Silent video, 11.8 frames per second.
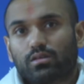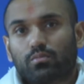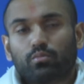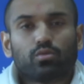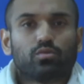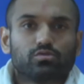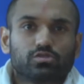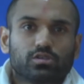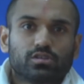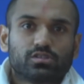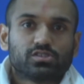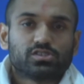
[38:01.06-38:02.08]
a purush,
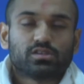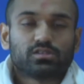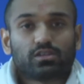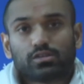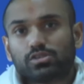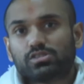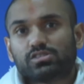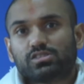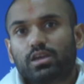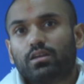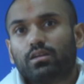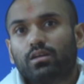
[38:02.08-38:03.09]
such a
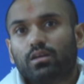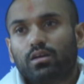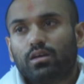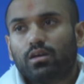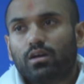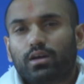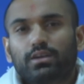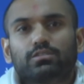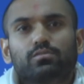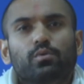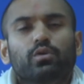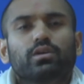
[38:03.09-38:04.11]
saint,
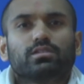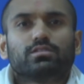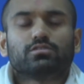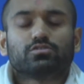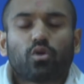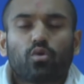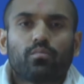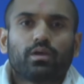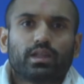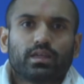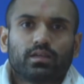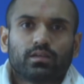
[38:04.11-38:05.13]
experienced so
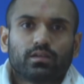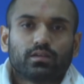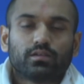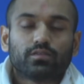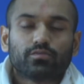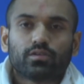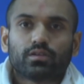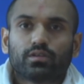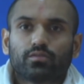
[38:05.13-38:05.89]
many different